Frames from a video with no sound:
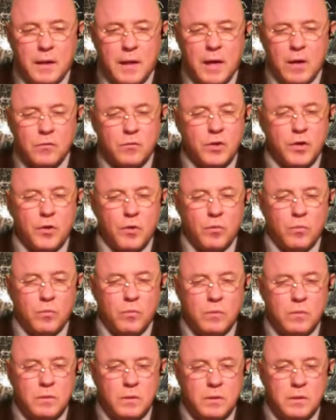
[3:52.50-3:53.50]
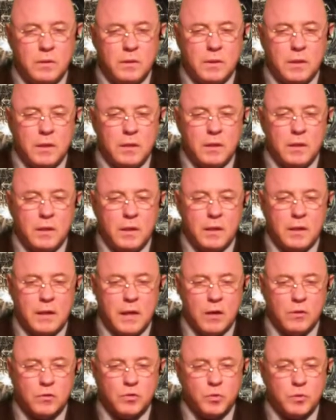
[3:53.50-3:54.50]
How do
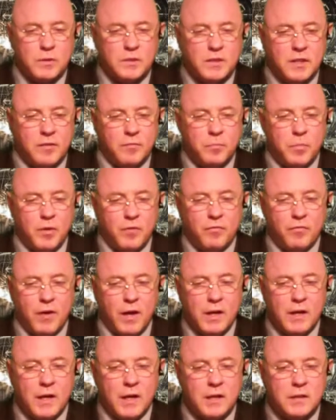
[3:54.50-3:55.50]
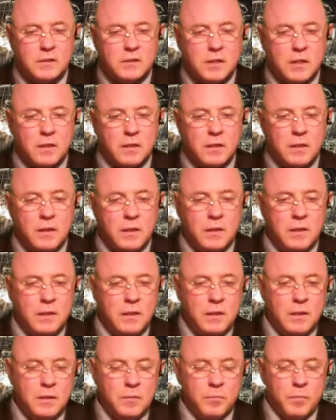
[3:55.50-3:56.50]
accounts receivable financing
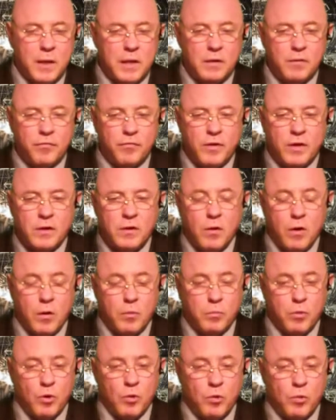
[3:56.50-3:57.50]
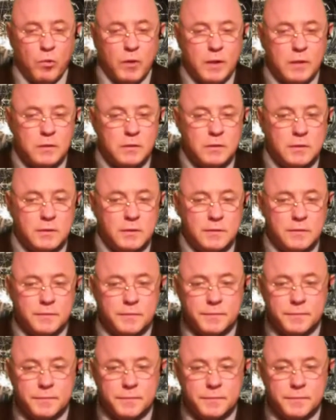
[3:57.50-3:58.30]
benefit our breweries?